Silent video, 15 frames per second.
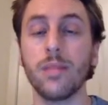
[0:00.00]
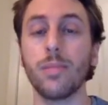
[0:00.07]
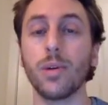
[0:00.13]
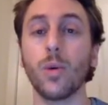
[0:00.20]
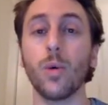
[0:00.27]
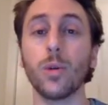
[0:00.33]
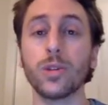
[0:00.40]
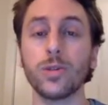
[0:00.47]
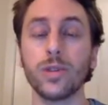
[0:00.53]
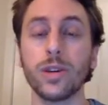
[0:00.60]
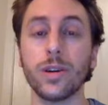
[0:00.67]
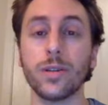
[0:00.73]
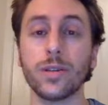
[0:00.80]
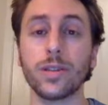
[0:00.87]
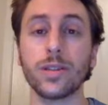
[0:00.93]
but older
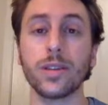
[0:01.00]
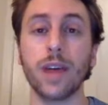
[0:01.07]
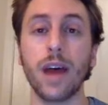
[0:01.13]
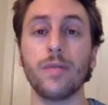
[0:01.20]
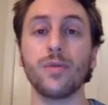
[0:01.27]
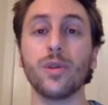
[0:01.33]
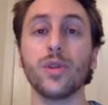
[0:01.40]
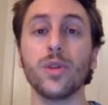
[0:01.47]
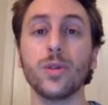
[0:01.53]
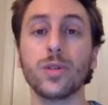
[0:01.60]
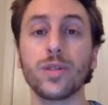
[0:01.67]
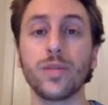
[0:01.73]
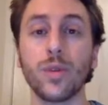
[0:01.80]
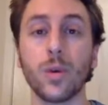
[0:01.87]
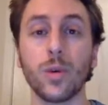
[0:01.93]
adults have
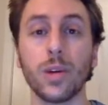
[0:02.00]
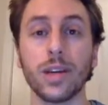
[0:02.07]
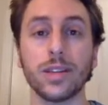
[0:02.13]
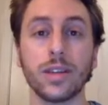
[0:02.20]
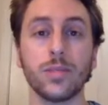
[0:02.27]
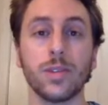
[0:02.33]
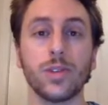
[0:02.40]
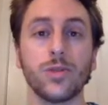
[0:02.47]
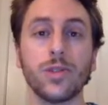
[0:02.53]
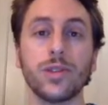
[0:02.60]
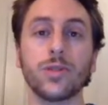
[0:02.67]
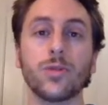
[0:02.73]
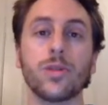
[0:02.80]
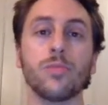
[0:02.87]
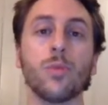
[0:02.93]
reduced forward asymmetry,
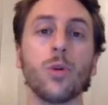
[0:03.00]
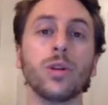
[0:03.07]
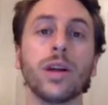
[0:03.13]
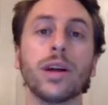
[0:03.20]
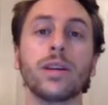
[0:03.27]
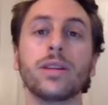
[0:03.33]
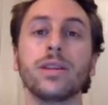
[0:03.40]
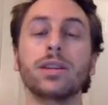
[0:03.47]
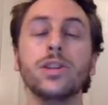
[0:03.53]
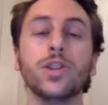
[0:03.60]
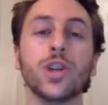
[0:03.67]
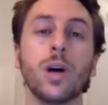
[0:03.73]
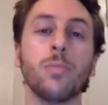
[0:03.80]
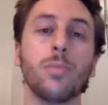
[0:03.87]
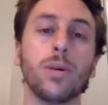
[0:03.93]
so they're more likely to
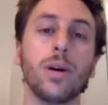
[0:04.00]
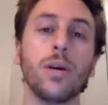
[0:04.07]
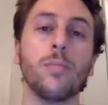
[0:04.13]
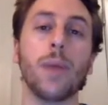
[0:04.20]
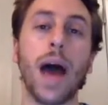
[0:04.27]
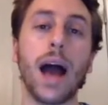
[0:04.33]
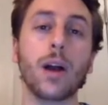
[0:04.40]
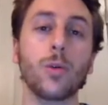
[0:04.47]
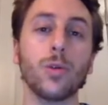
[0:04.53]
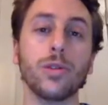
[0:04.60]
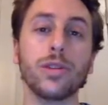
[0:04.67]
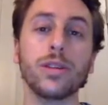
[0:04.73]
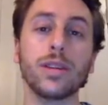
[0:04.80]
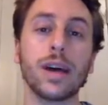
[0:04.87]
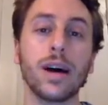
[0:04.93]
jump backward
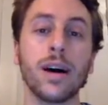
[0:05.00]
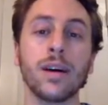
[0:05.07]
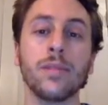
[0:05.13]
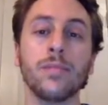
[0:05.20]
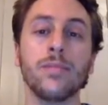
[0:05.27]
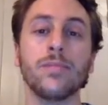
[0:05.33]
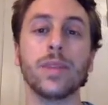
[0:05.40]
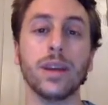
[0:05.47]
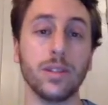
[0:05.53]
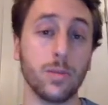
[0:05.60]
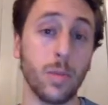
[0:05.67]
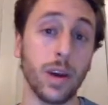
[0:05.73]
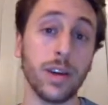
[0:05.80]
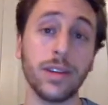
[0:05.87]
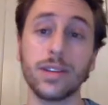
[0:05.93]
in time and
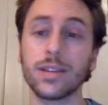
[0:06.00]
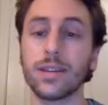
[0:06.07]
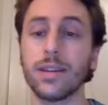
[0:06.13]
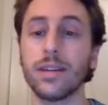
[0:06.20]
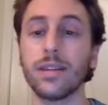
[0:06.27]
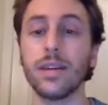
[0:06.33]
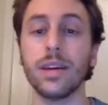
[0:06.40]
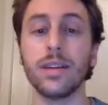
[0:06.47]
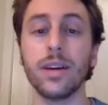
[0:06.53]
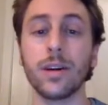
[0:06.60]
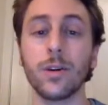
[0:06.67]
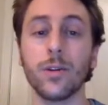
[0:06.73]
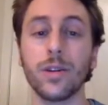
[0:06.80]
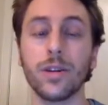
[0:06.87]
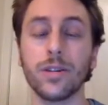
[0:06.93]
space than
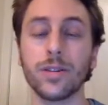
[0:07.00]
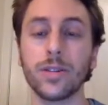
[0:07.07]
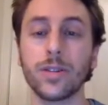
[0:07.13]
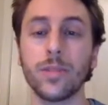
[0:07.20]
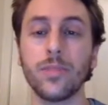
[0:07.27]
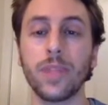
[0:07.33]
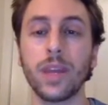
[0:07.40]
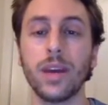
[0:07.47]
younger adults.